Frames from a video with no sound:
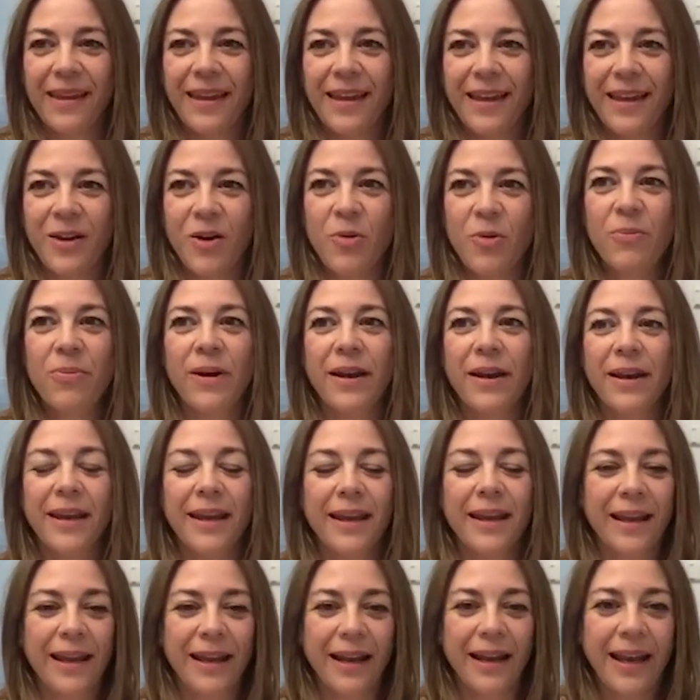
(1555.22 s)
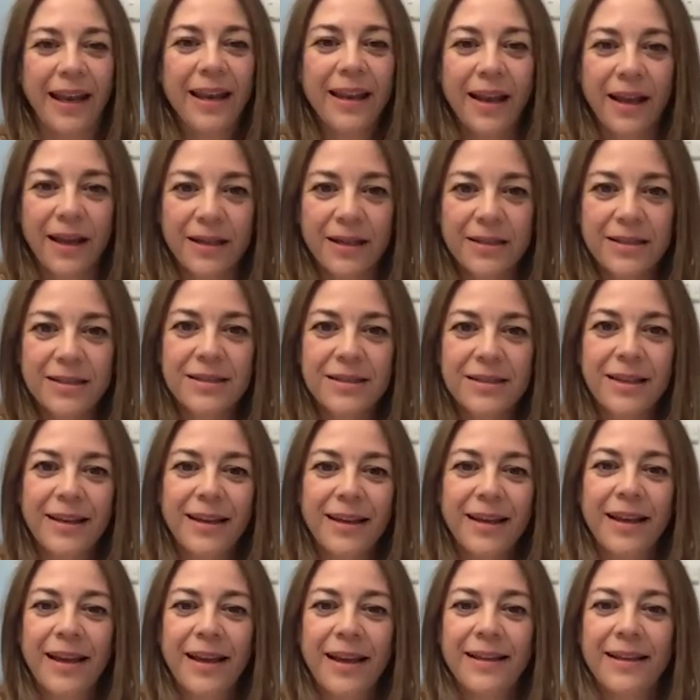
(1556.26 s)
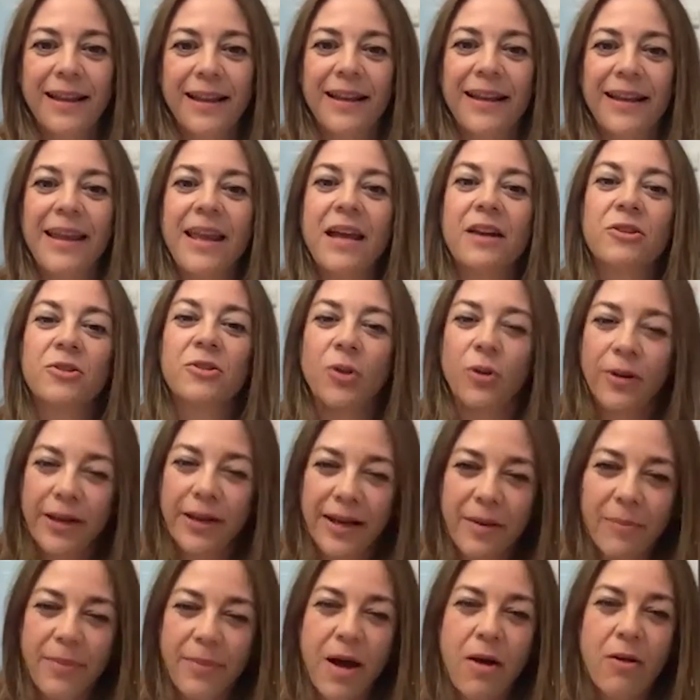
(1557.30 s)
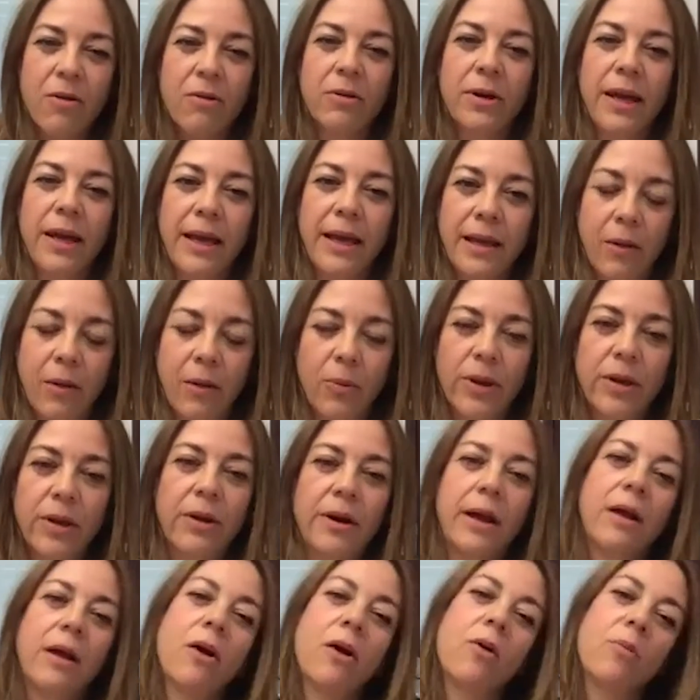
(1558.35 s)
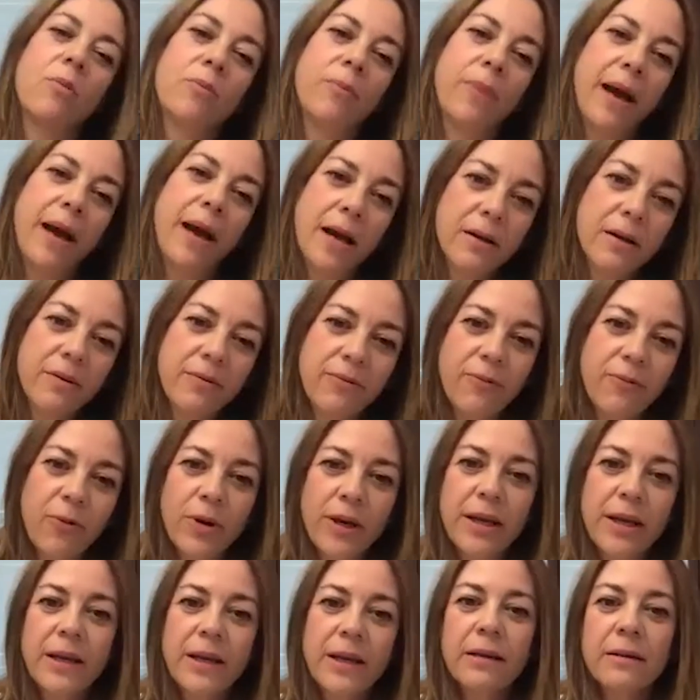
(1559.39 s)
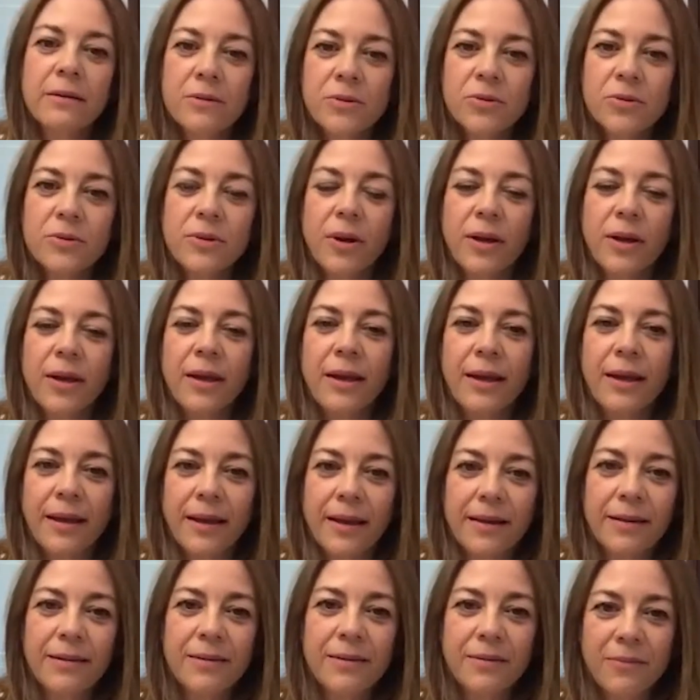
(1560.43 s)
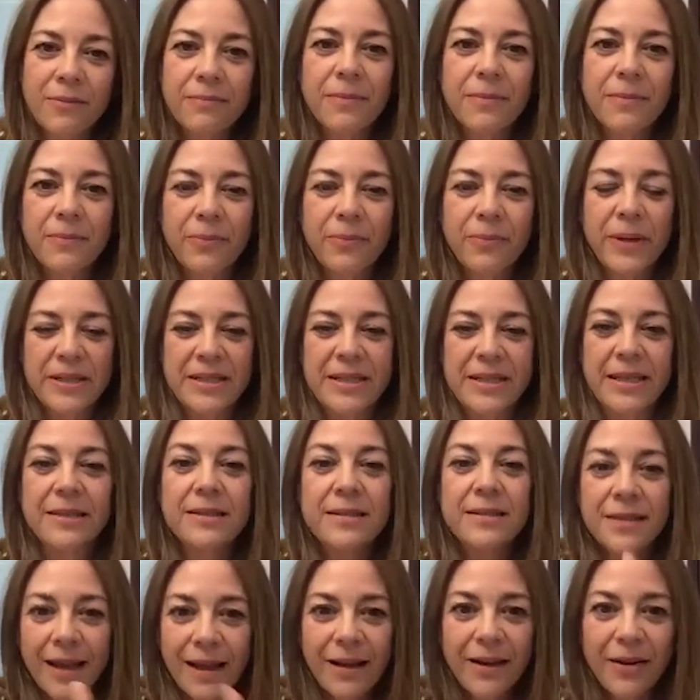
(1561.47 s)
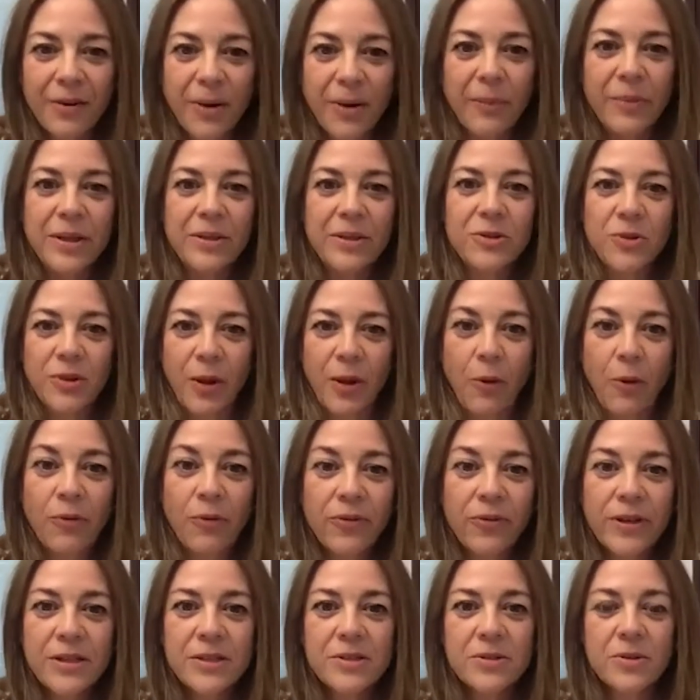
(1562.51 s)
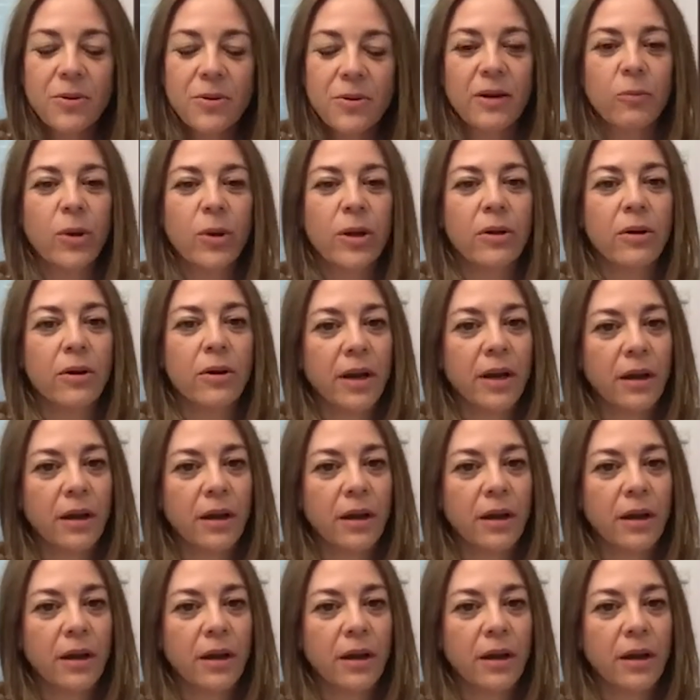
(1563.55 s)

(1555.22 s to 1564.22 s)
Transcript: company leaders, that they are talking about, okay, are we going to come back fully to the presential, I mean, to the office, or are we going to